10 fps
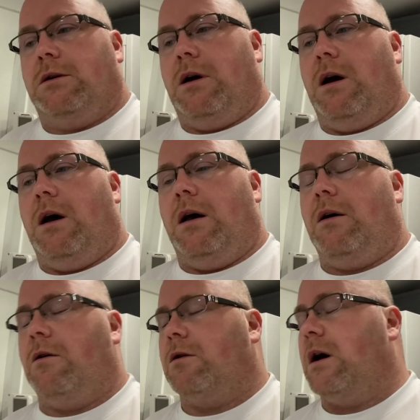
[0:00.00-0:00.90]

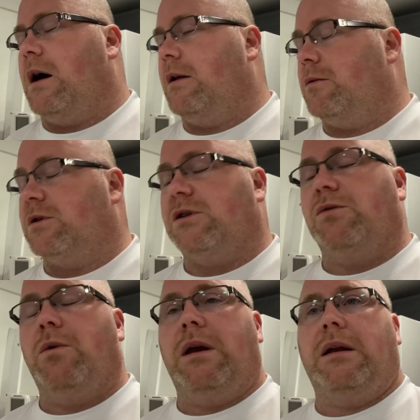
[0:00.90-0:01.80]
uh, oh God, it was
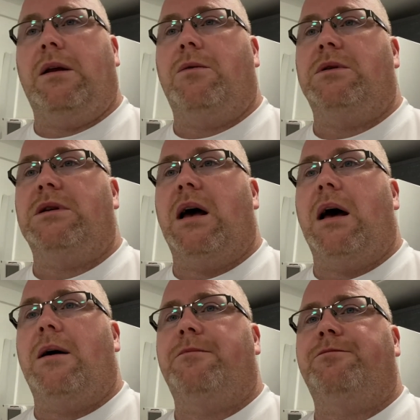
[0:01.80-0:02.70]
sweet. It was
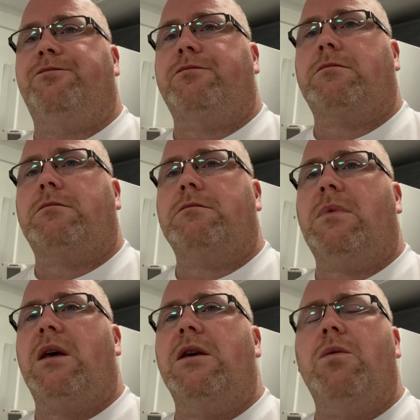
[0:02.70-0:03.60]
uh,
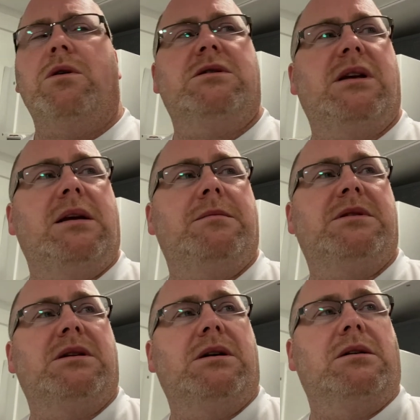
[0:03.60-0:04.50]
they weren't
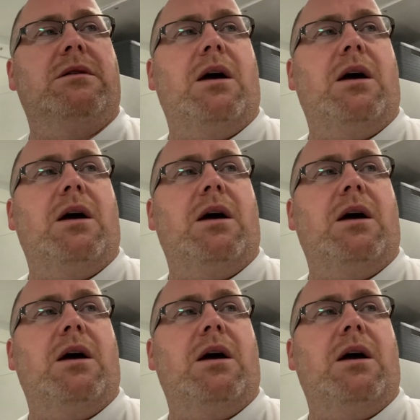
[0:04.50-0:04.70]
Samsung. They